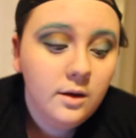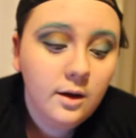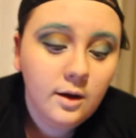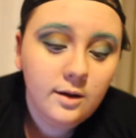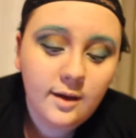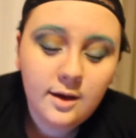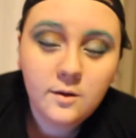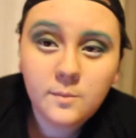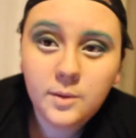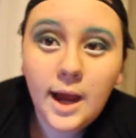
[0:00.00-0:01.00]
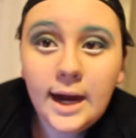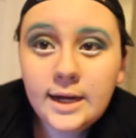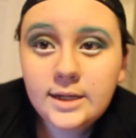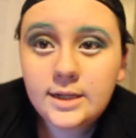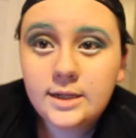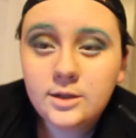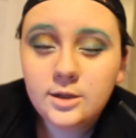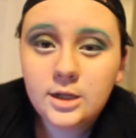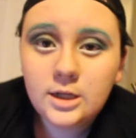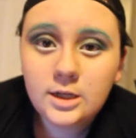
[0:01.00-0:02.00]
You're going to take your black and
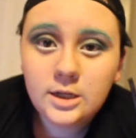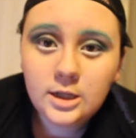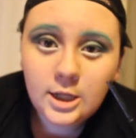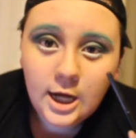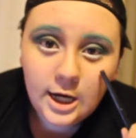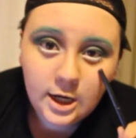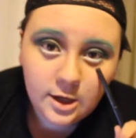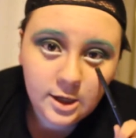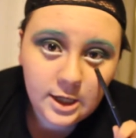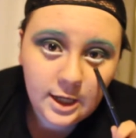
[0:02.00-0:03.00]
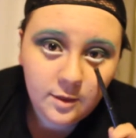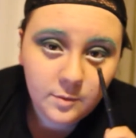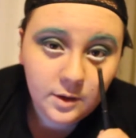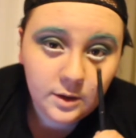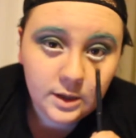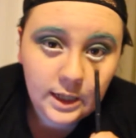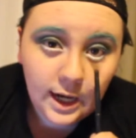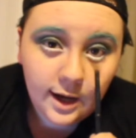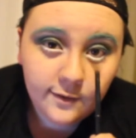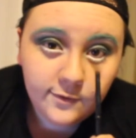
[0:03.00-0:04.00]
you're going to line underneath, but only
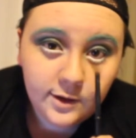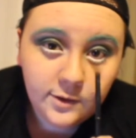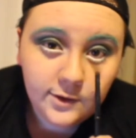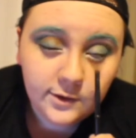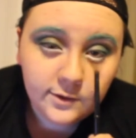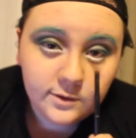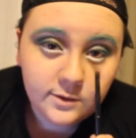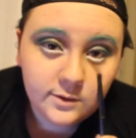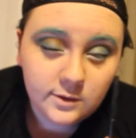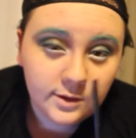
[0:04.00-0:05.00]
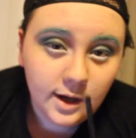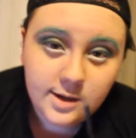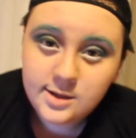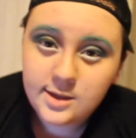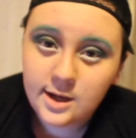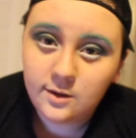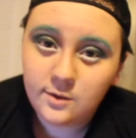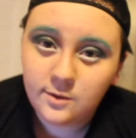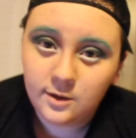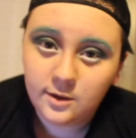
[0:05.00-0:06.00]
halfway through. So not to the
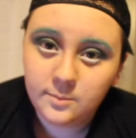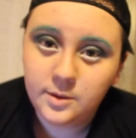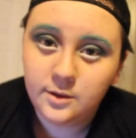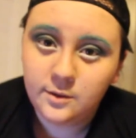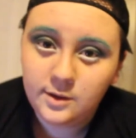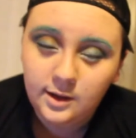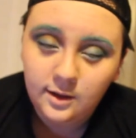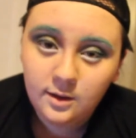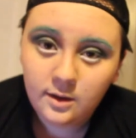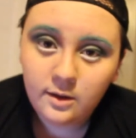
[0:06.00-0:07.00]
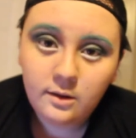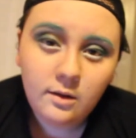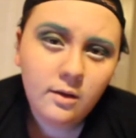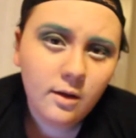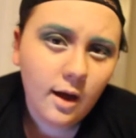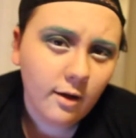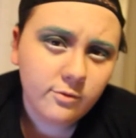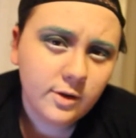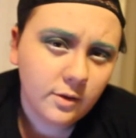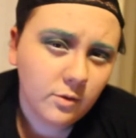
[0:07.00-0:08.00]
inner corner, but only
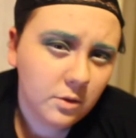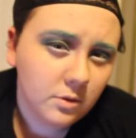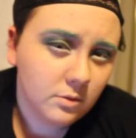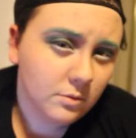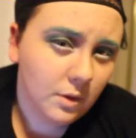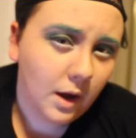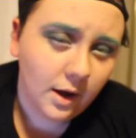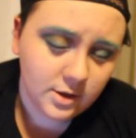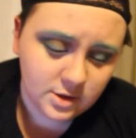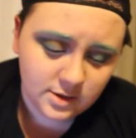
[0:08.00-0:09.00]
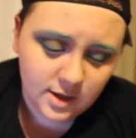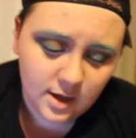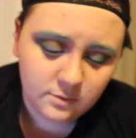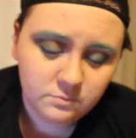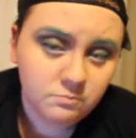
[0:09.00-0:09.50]
halfway through, like I just said.